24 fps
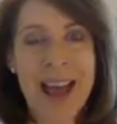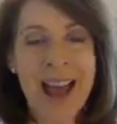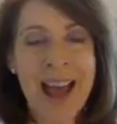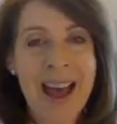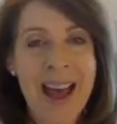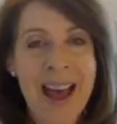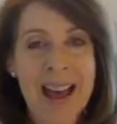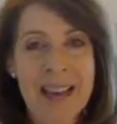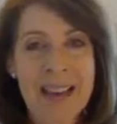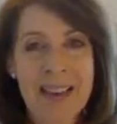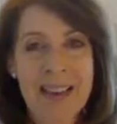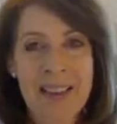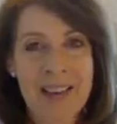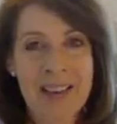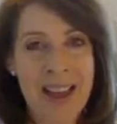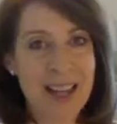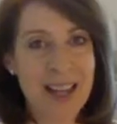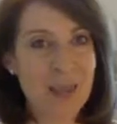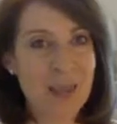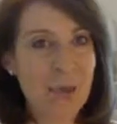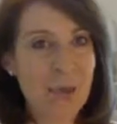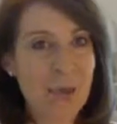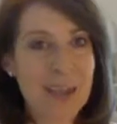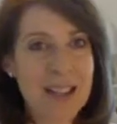and
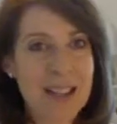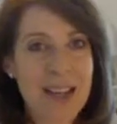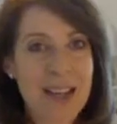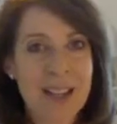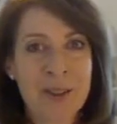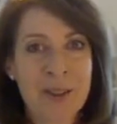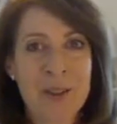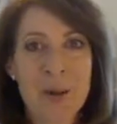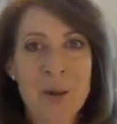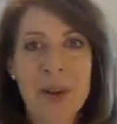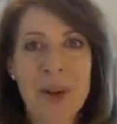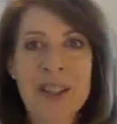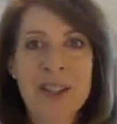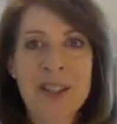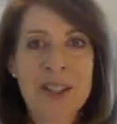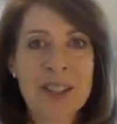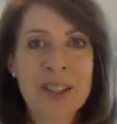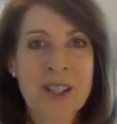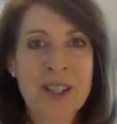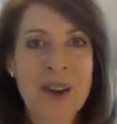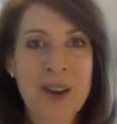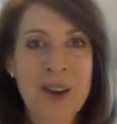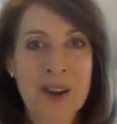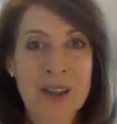that's when we take your
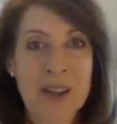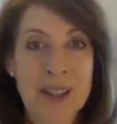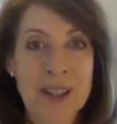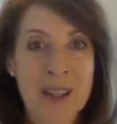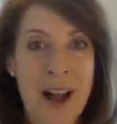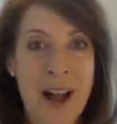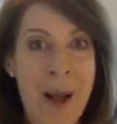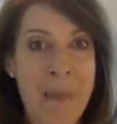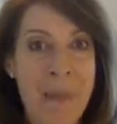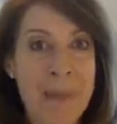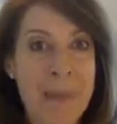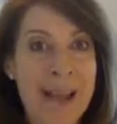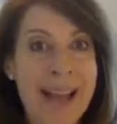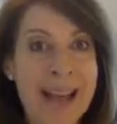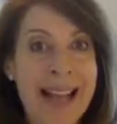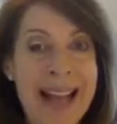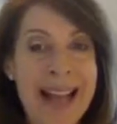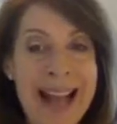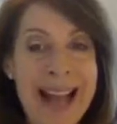questions on our topic.